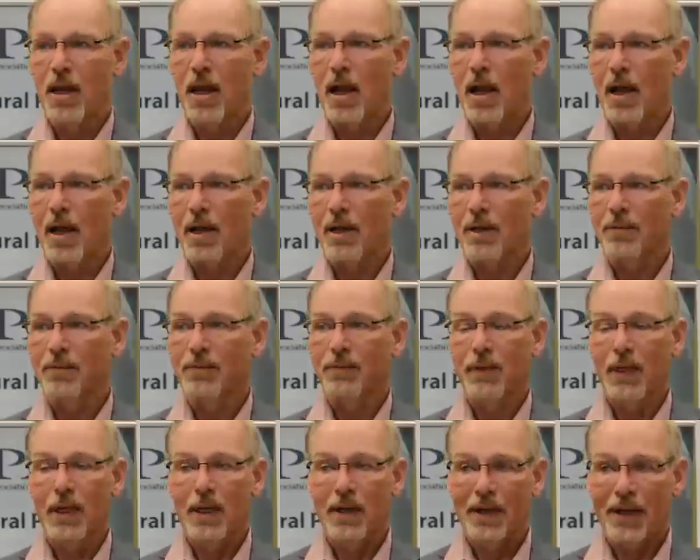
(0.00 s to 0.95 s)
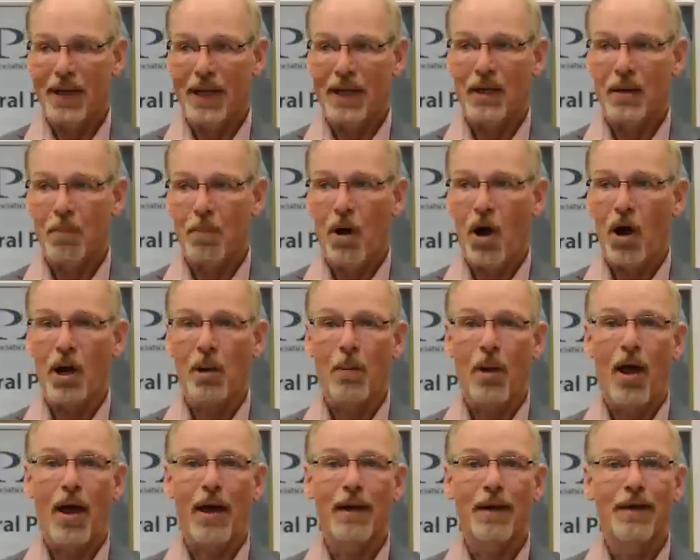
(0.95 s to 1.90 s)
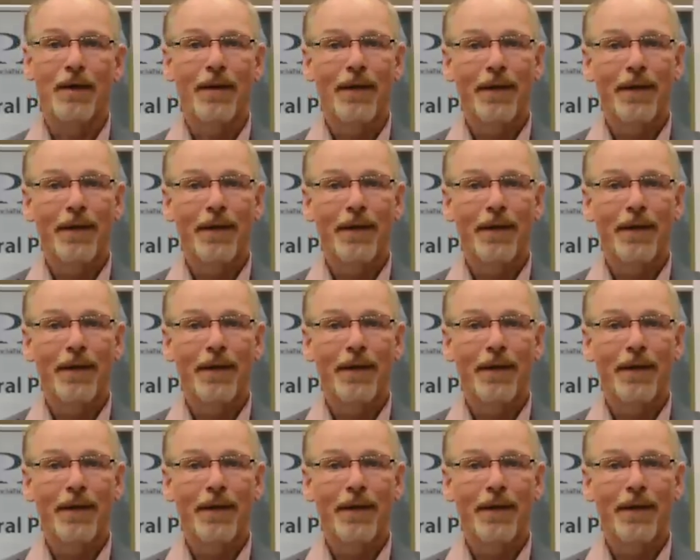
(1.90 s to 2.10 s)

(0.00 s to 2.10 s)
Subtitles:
And the bottom line